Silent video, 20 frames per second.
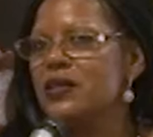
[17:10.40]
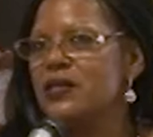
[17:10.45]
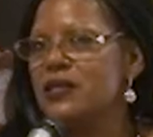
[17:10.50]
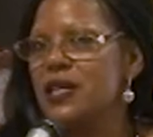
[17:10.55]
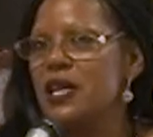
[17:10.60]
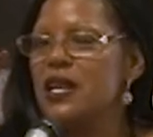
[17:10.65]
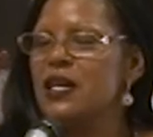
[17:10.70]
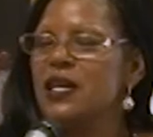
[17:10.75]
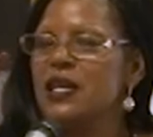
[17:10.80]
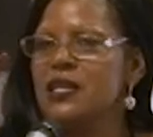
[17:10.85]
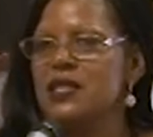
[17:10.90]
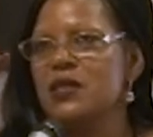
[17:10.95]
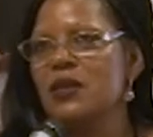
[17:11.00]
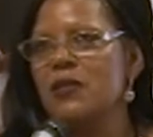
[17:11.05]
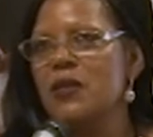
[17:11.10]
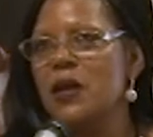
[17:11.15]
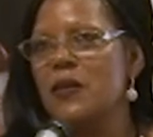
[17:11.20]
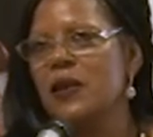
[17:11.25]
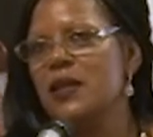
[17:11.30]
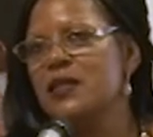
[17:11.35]
saying this, or
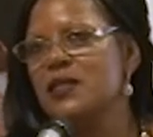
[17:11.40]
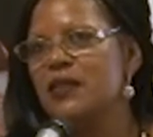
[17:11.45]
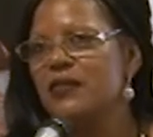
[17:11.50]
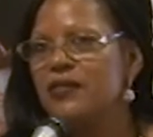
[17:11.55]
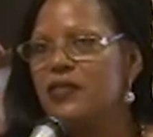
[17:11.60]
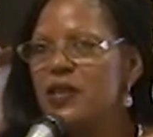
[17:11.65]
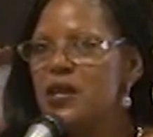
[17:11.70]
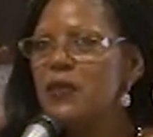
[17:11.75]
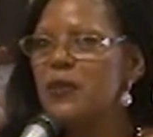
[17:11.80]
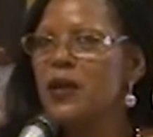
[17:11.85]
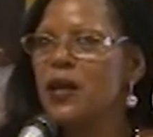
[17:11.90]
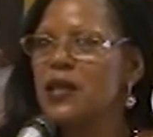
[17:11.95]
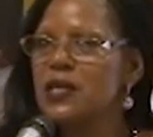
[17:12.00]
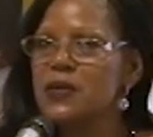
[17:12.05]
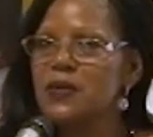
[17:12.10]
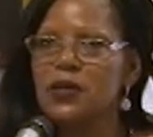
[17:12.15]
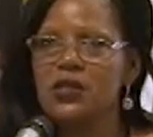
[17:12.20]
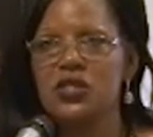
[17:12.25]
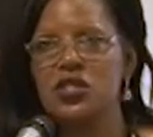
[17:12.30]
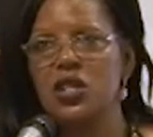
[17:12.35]
maybe it's the females,
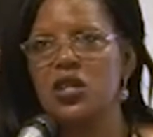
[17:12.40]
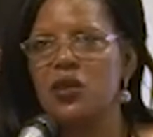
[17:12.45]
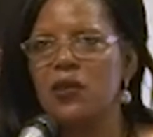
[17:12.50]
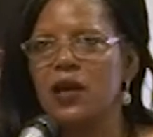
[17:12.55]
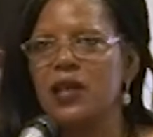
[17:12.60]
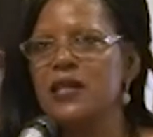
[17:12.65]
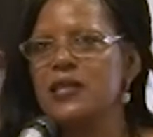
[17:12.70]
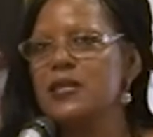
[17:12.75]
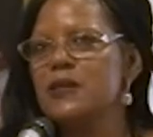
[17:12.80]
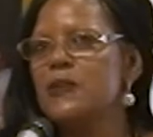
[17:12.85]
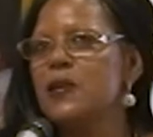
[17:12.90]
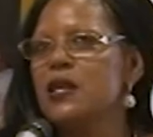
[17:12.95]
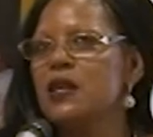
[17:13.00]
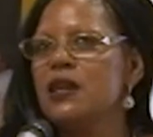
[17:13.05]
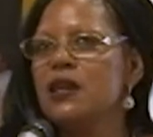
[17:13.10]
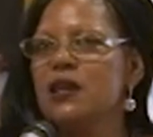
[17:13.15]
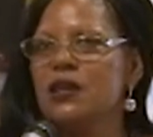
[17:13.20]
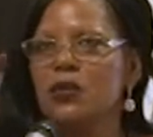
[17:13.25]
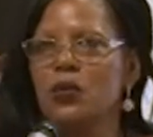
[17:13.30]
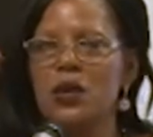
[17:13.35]
but generally
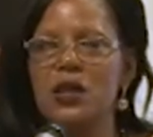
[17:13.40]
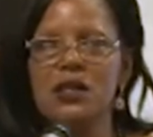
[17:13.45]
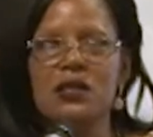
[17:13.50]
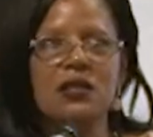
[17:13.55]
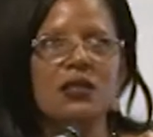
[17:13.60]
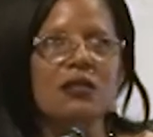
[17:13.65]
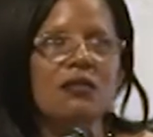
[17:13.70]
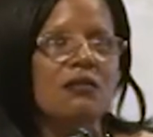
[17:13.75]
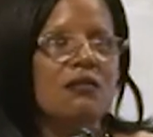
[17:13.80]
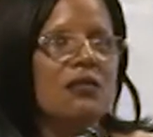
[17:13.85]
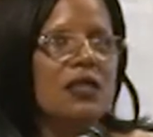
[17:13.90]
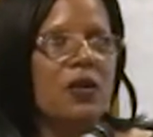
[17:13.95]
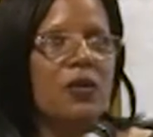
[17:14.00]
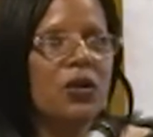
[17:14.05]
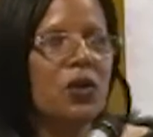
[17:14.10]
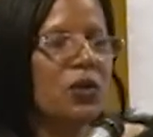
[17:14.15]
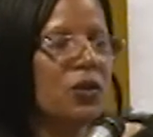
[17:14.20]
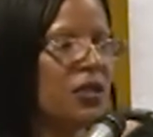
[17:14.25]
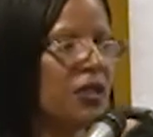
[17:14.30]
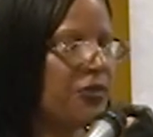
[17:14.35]
speaking, there were
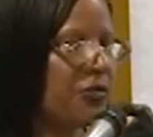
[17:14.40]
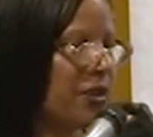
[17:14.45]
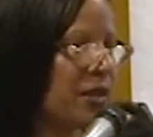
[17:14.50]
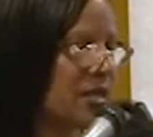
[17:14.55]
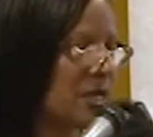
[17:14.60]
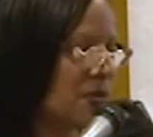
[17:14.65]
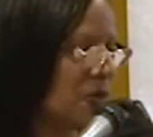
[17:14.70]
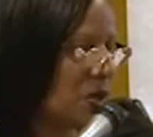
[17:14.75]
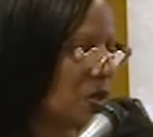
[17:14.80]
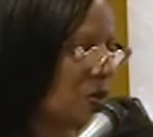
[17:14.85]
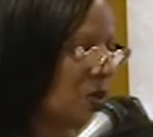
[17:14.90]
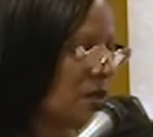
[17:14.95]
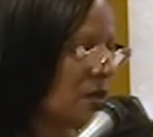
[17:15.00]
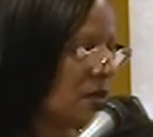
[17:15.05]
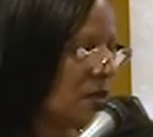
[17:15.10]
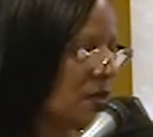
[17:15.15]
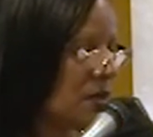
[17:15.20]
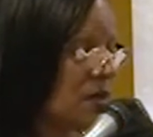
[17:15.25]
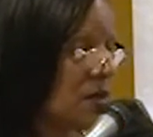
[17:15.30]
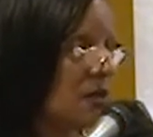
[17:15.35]
no difference
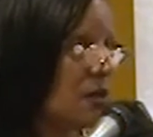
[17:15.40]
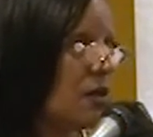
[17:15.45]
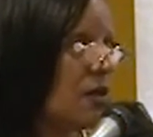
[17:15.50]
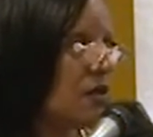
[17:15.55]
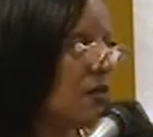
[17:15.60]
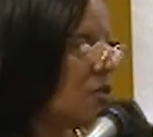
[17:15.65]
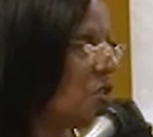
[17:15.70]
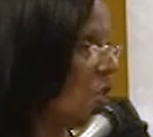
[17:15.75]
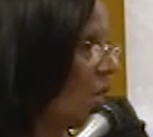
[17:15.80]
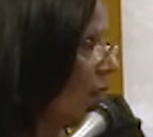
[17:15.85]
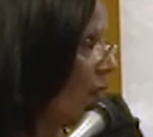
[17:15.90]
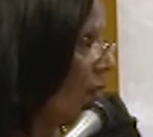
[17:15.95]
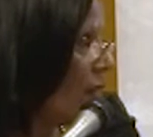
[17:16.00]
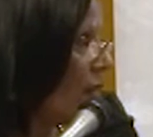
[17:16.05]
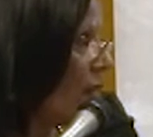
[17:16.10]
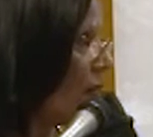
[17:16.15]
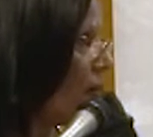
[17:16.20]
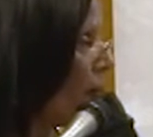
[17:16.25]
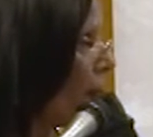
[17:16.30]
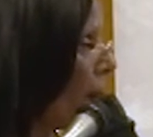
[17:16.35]
between
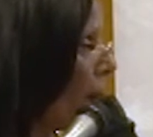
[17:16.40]
gender.